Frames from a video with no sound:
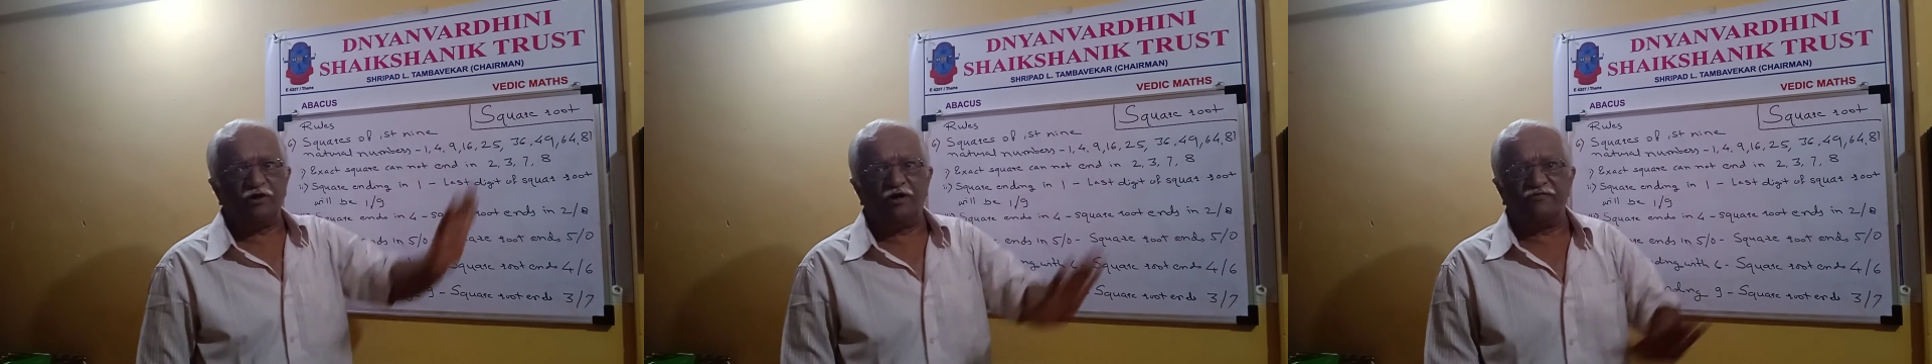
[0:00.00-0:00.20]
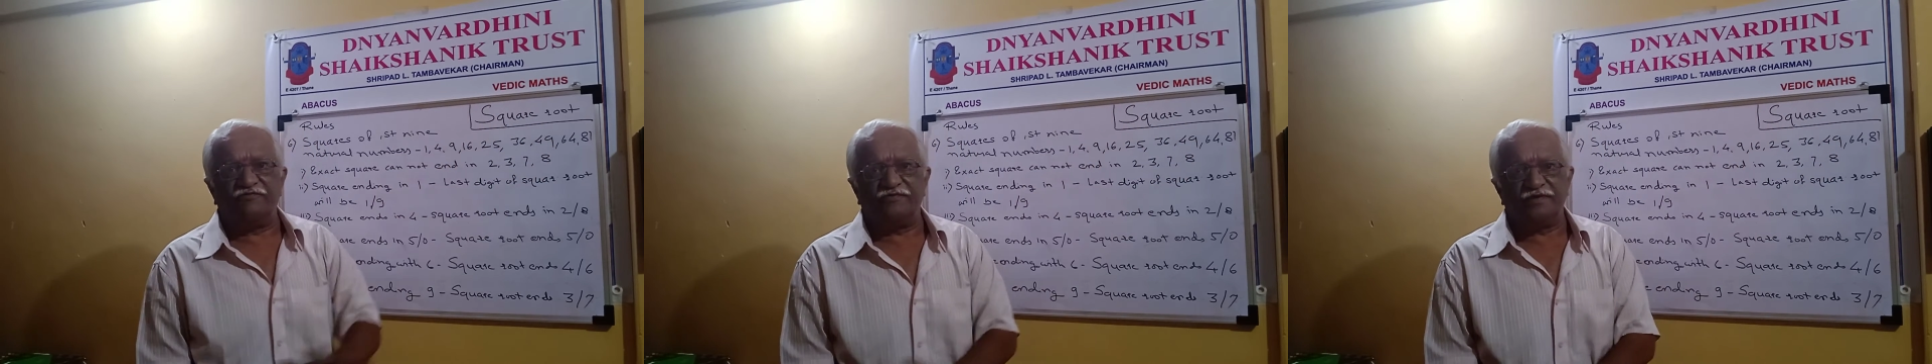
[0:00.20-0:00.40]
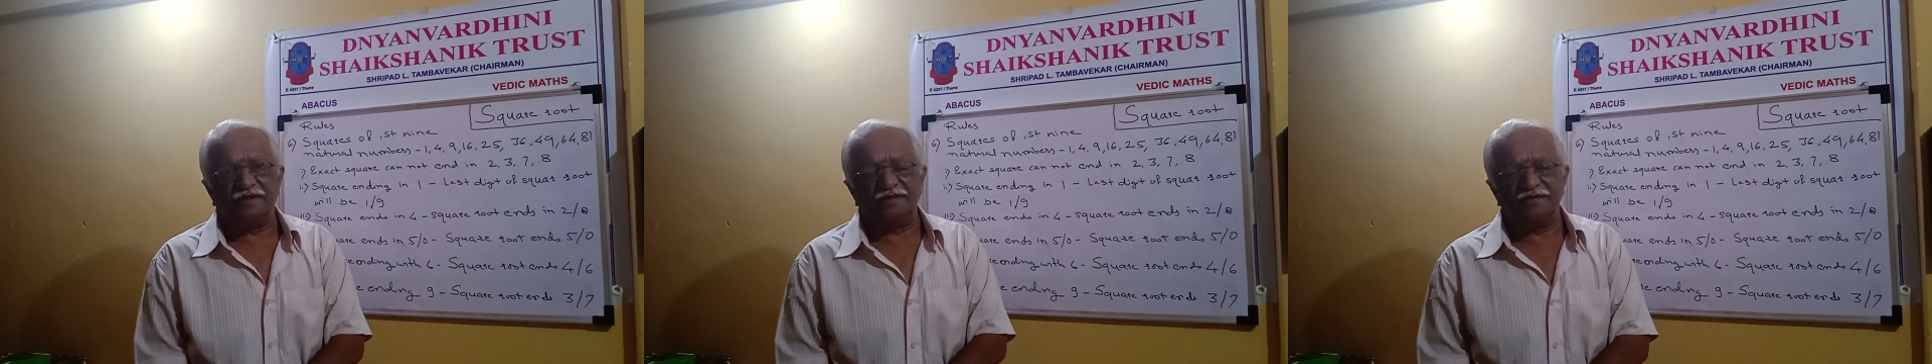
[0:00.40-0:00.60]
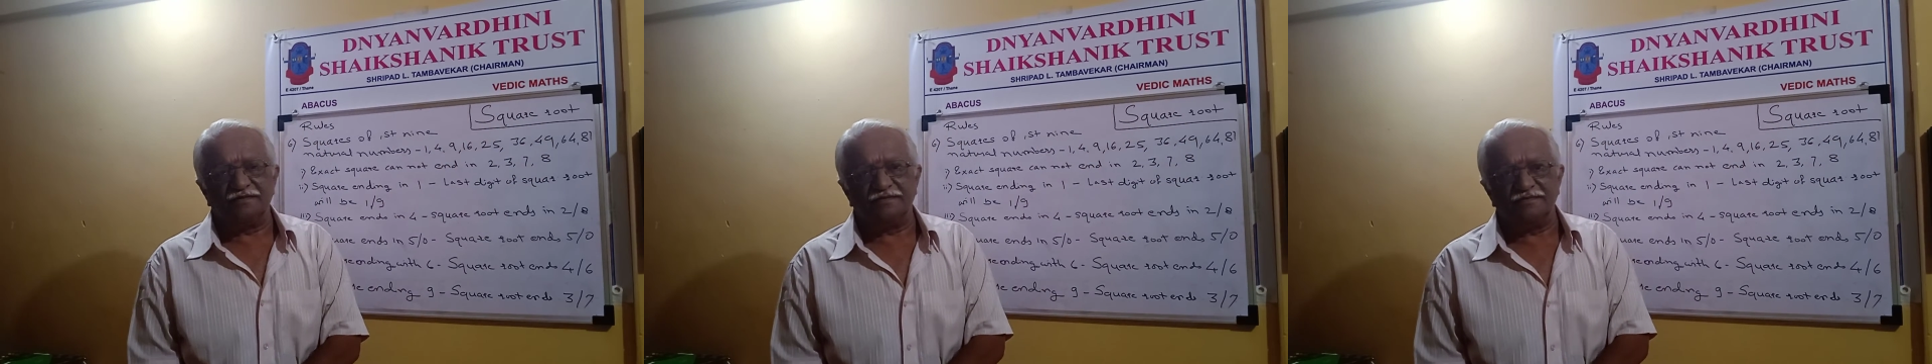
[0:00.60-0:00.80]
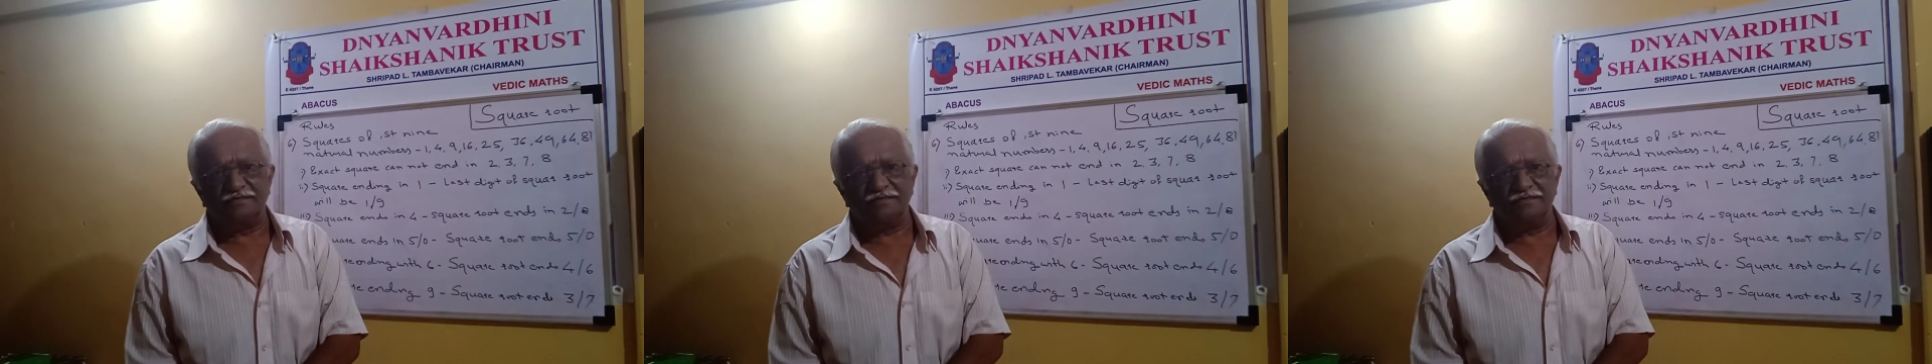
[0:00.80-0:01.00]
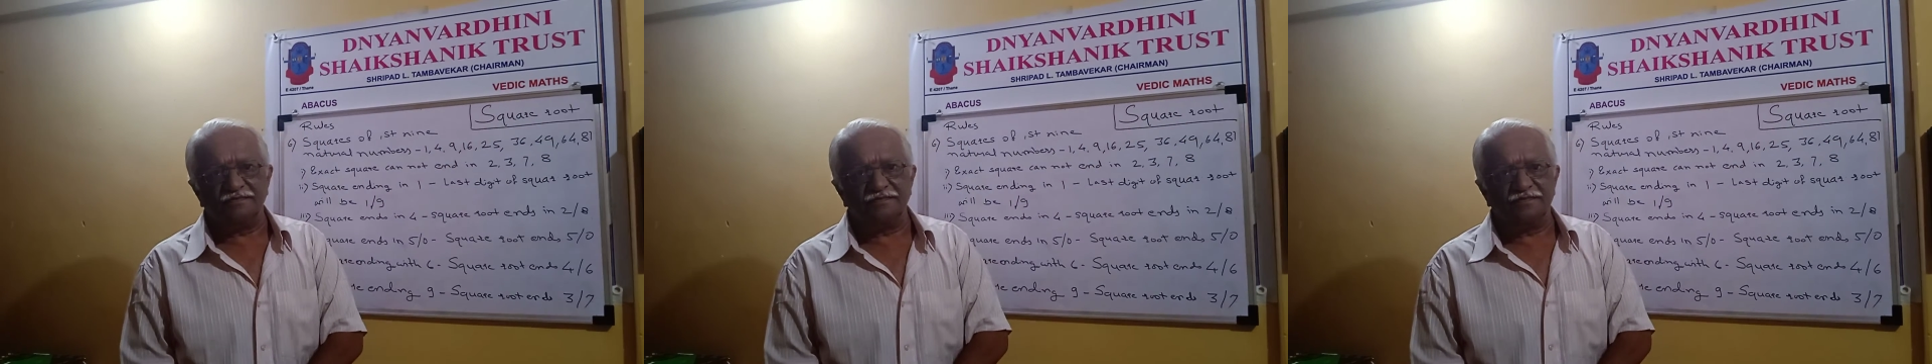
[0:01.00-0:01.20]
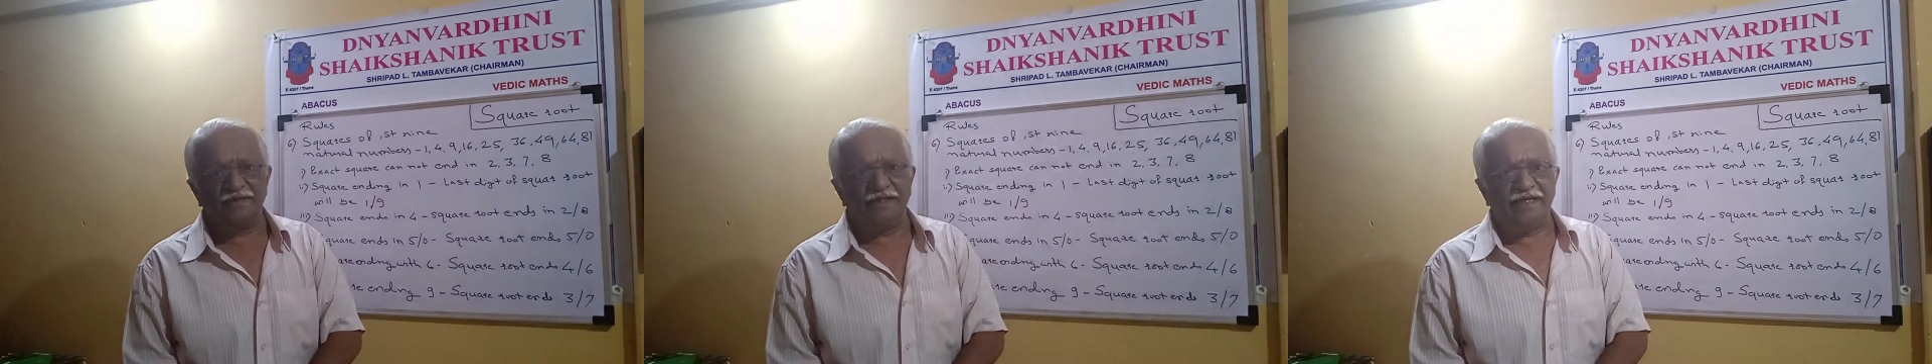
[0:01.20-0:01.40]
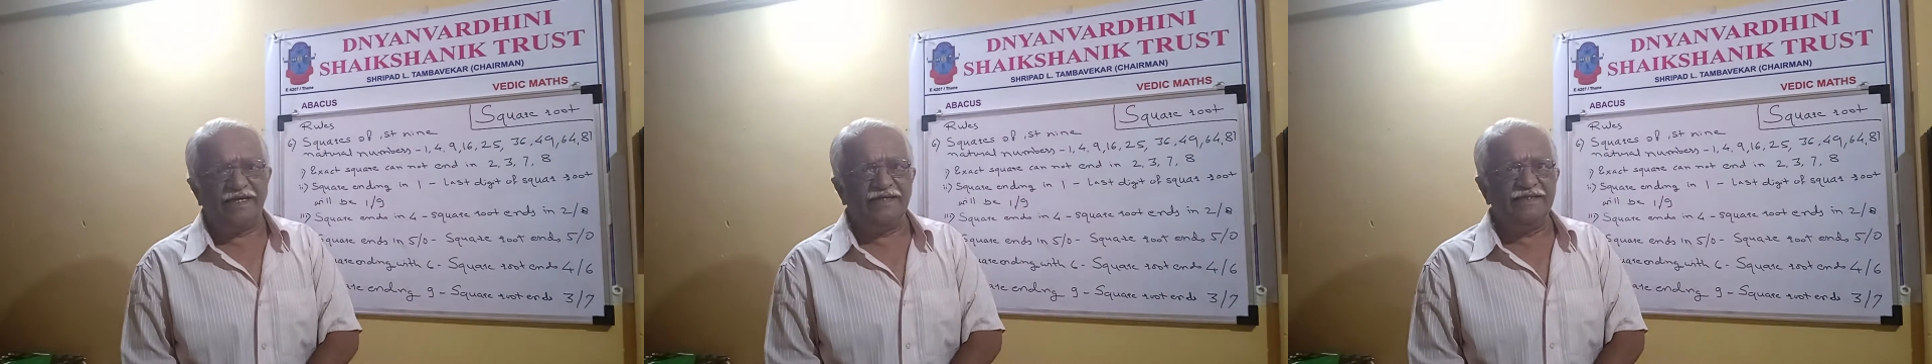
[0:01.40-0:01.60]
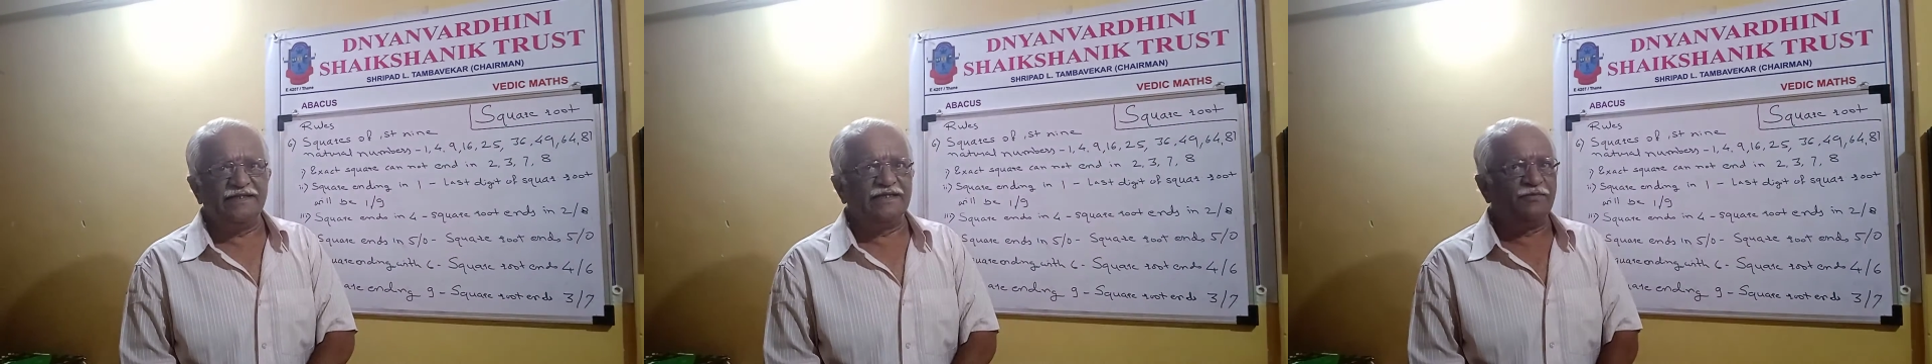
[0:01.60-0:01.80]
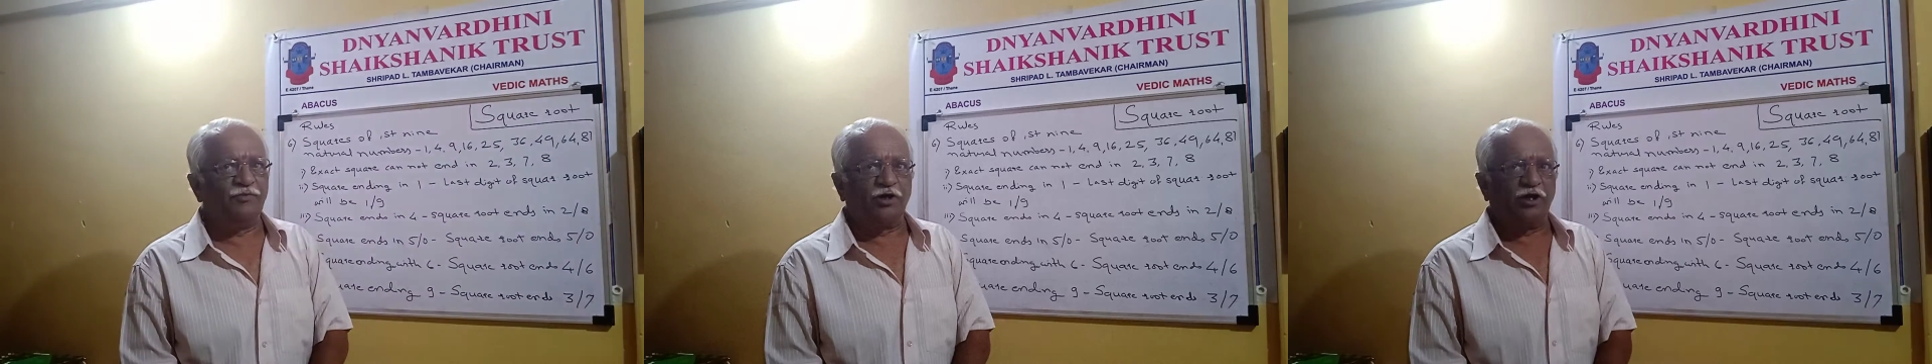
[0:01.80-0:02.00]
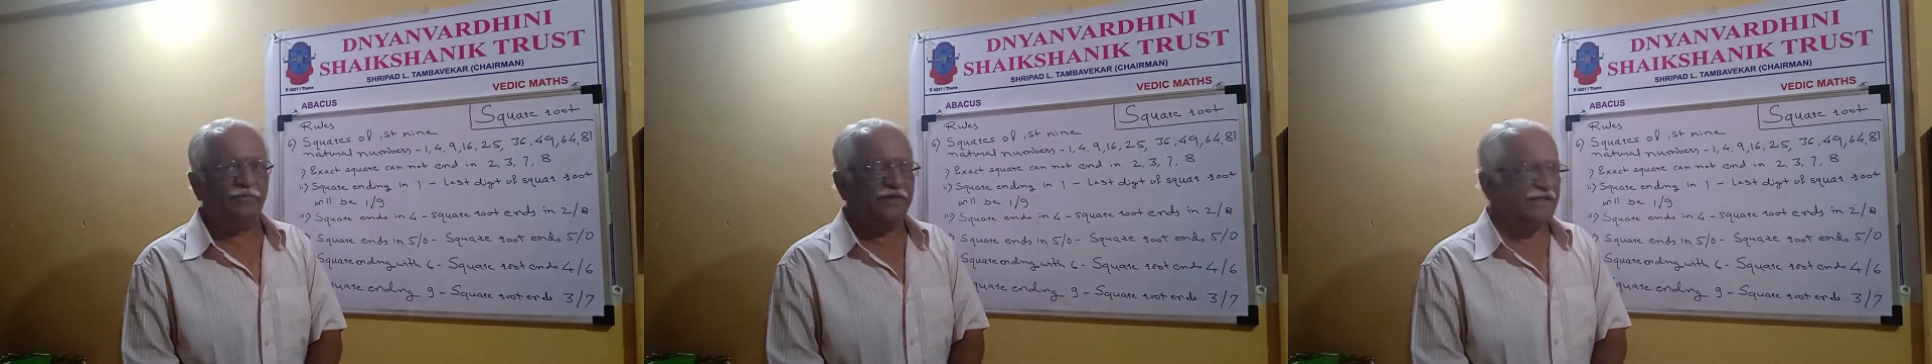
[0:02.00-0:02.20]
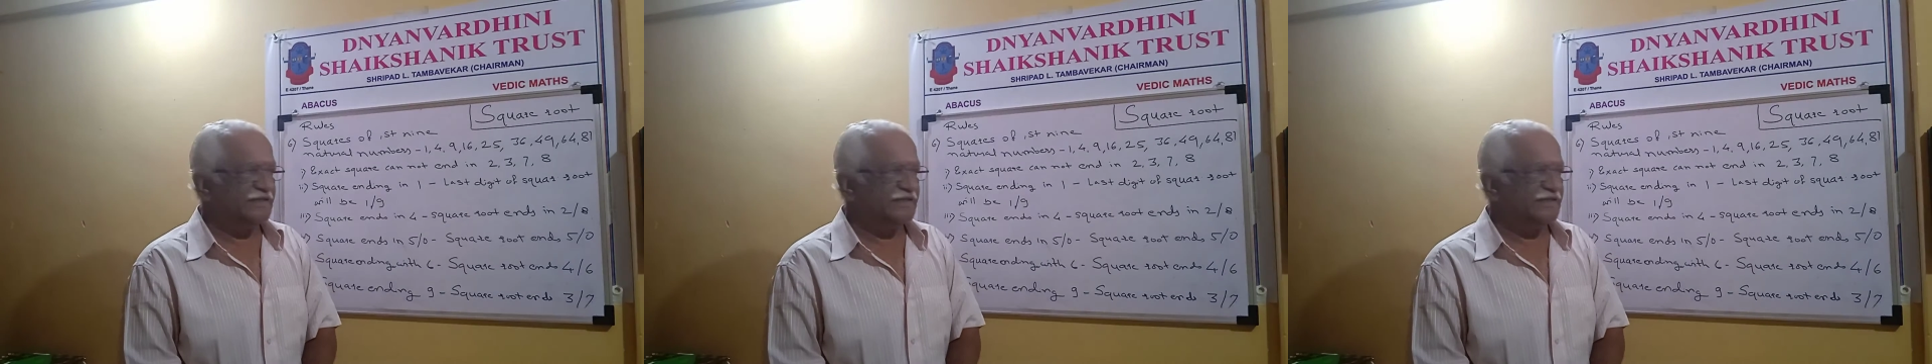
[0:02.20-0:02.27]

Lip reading: of any number of